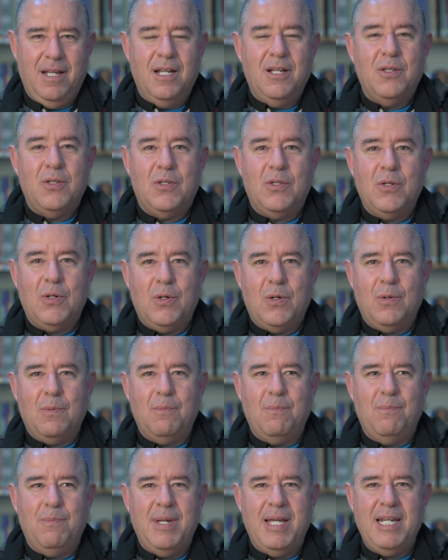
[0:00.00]
So
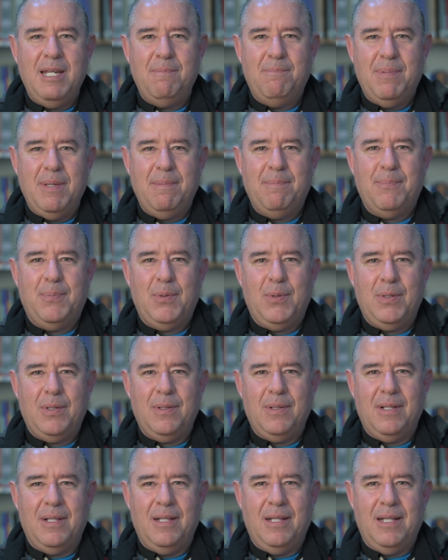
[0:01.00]
many
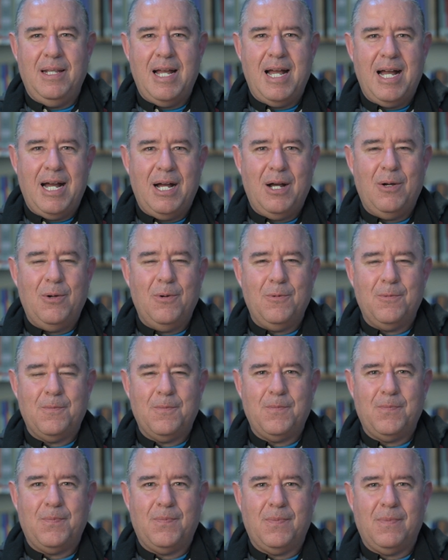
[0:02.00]
people now,
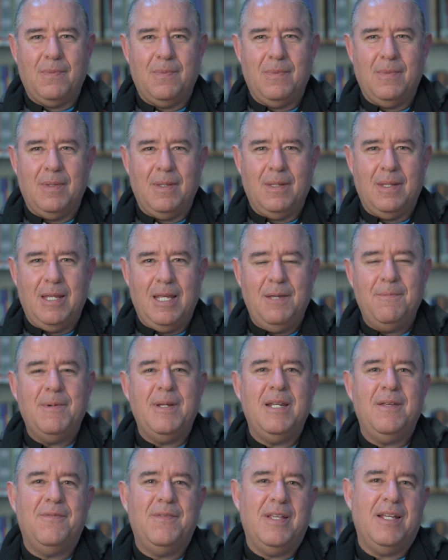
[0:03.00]

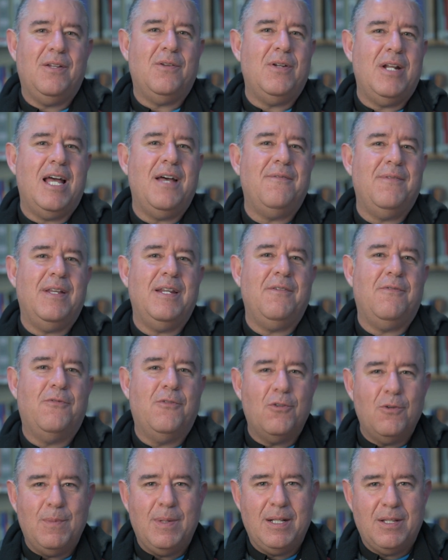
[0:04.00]
even if they don't have any
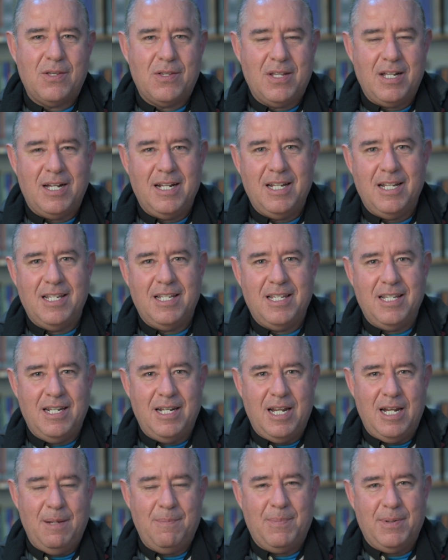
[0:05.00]
formal studies
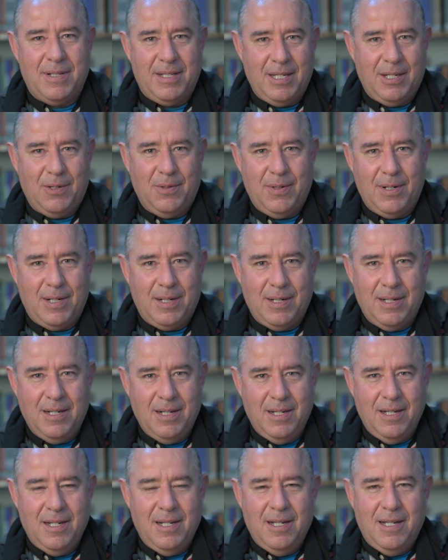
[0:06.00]
in any particular
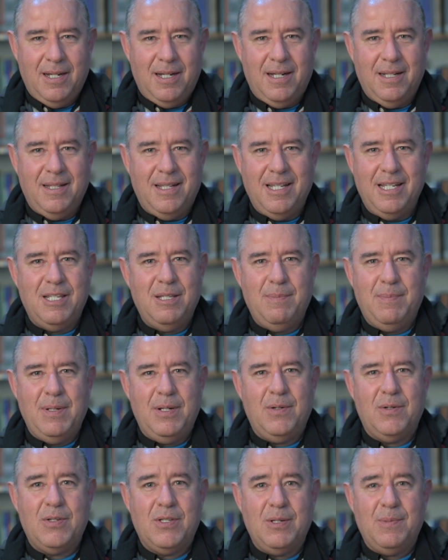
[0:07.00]

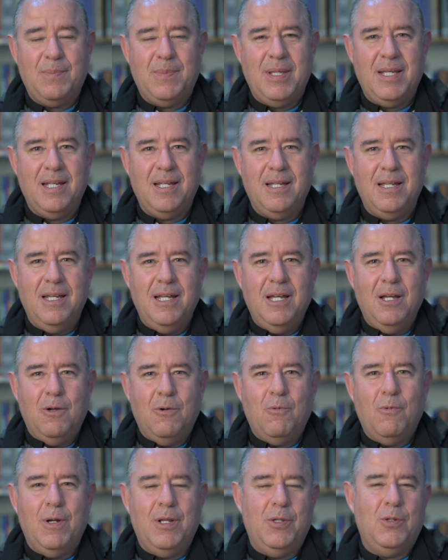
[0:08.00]
discipline or something,
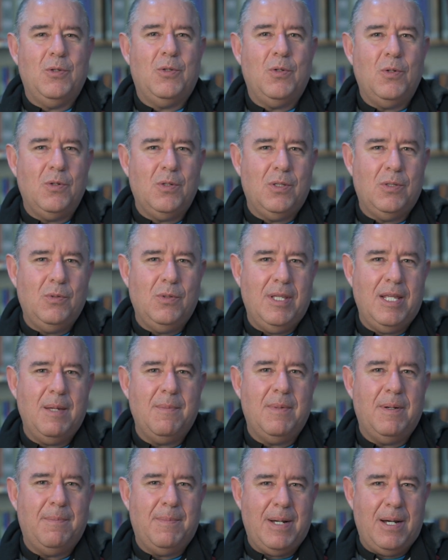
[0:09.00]
when you talk to
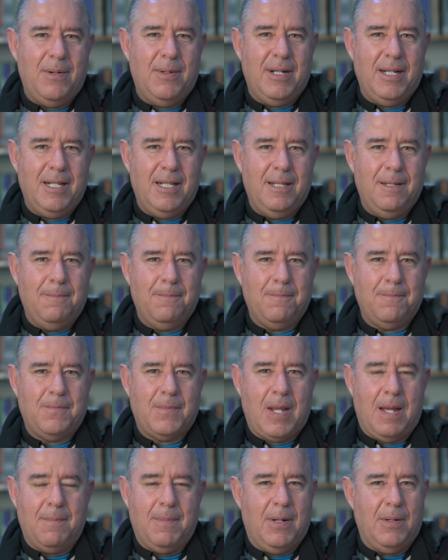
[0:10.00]
them about it,
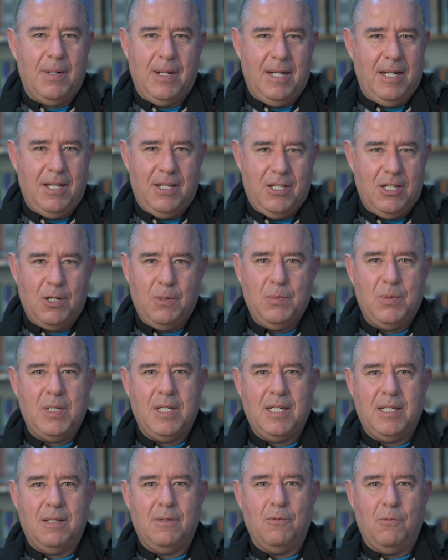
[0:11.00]
about any
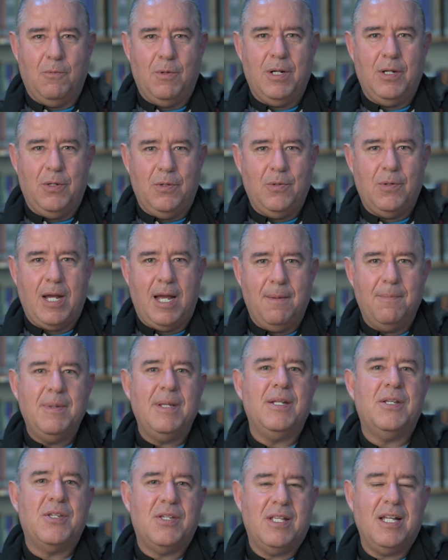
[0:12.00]
subject where you have
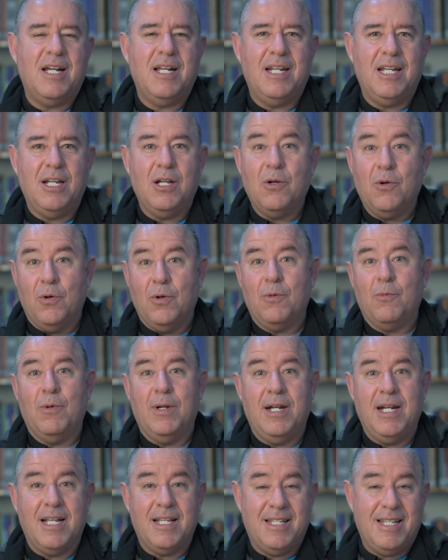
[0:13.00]
been studying, or
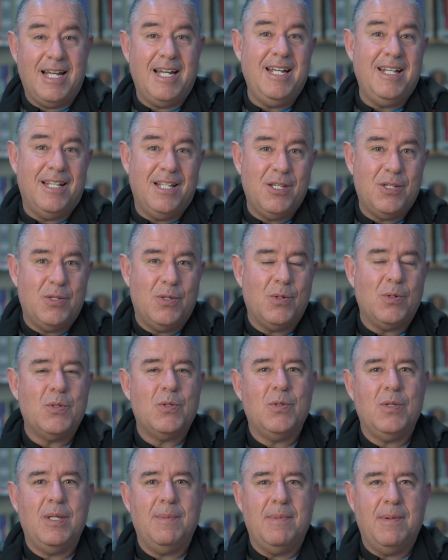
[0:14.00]
when a scientist talks
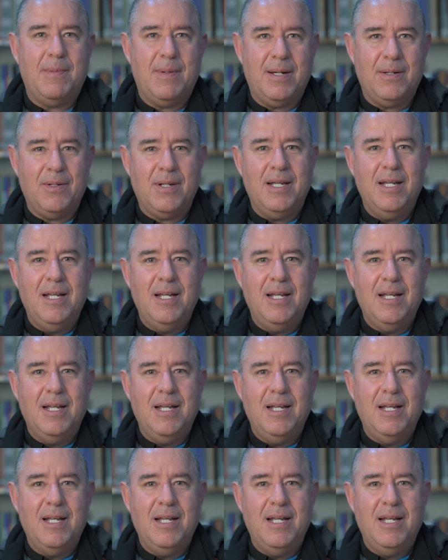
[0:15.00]
to them about